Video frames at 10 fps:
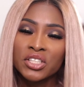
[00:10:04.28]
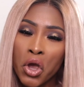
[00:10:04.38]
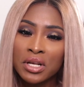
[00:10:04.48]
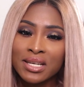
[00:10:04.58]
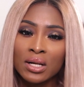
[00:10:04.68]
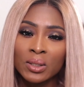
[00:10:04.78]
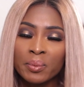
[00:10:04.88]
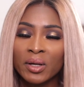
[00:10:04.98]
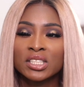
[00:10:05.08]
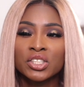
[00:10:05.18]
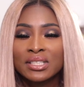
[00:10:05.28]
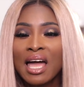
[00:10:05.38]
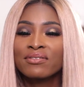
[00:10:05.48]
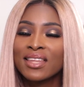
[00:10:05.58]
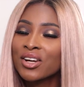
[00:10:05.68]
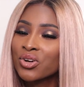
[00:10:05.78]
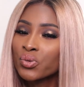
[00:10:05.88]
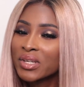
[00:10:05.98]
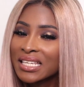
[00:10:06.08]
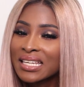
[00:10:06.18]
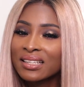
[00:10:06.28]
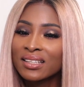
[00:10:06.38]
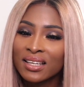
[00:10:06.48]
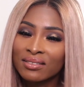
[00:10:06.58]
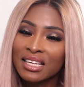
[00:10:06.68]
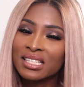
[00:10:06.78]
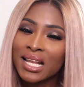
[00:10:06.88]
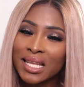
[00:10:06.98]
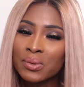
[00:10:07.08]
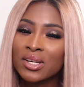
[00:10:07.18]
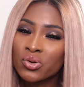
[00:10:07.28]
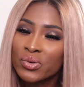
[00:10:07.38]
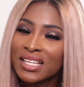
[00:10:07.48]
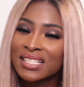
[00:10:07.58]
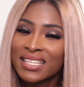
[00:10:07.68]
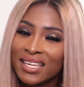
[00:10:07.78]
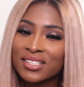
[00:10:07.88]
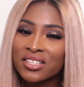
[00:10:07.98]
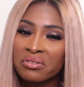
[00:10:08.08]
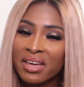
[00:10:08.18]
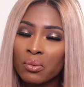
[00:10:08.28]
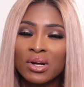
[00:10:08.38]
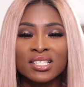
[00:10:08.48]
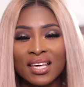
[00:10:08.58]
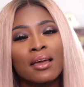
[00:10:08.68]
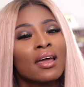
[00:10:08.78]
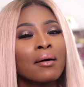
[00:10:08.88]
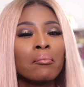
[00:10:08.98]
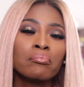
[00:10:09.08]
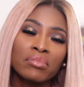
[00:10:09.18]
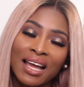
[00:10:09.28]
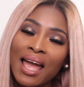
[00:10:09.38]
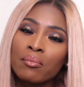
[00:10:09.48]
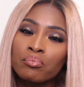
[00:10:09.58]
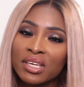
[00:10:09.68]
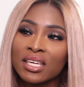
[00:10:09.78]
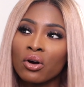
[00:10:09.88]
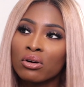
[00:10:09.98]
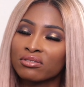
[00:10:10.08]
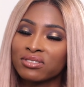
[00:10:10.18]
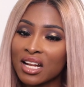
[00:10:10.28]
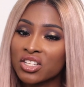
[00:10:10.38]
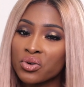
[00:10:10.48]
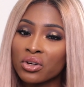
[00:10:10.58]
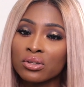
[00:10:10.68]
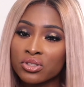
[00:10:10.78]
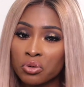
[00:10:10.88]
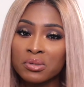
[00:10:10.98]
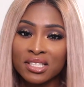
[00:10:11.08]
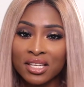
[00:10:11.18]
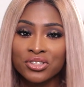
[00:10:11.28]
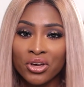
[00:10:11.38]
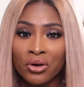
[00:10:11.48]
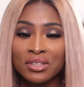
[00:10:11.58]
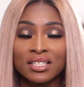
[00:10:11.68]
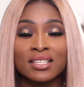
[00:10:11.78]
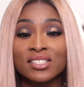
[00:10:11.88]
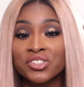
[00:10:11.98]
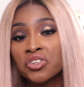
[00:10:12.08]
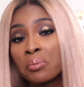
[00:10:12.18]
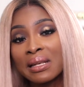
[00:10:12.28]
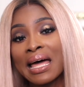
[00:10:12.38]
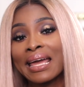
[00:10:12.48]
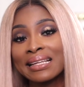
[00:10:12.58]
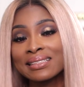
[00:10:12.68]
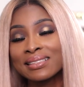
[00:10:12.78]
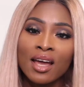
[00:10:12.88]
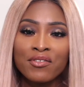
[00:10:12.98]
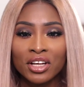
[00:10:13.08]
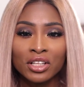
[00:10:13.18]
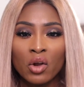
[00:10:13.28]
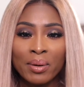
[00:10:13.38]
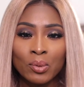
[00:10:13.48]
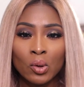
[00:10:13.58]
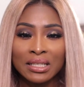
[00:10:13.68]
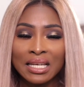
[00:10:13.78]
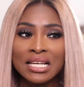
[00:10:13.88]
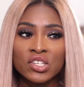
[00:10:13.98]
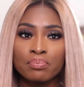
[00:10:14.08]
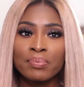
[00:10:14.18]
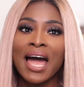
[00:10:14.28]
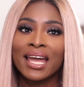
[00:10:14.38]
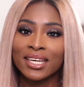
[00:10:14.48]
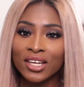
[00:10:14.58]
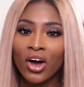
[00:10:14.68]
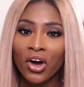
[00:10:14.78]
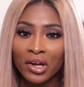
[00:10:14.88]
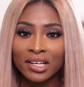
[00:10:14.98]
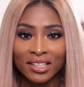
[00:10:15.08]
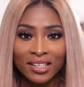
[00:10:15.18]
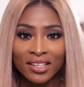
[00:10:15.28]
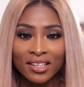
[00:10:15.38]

turn it down a little bit because it does have that green that yellowy green tint to it which can be unflattering on some skin tones and in some lights I think a lot of people are literally packing it on